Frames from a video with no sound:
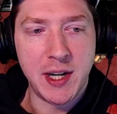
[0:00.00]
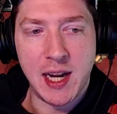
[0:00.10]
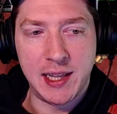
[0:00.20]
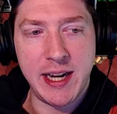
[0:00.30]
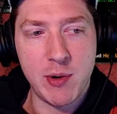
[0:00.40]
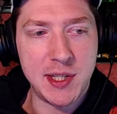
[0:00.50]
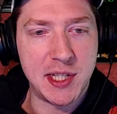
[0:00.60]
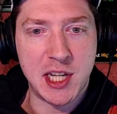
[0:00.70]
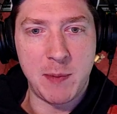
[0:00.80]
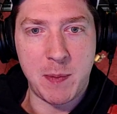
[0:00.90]
Allerys
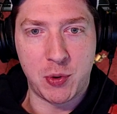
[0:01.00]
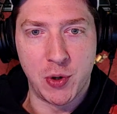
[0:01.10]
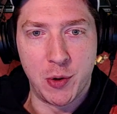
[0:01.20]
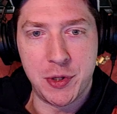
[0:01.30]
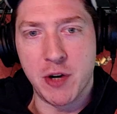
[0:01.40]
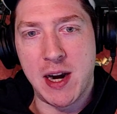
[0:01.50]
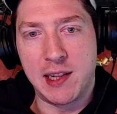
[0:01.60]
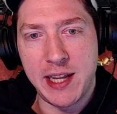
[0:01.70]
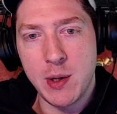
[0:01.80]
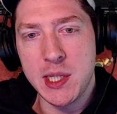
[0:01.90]
is gonna be betrothed. Alright,
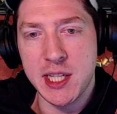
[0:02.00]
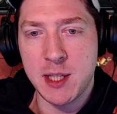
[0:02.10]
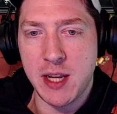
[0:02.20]
Allerys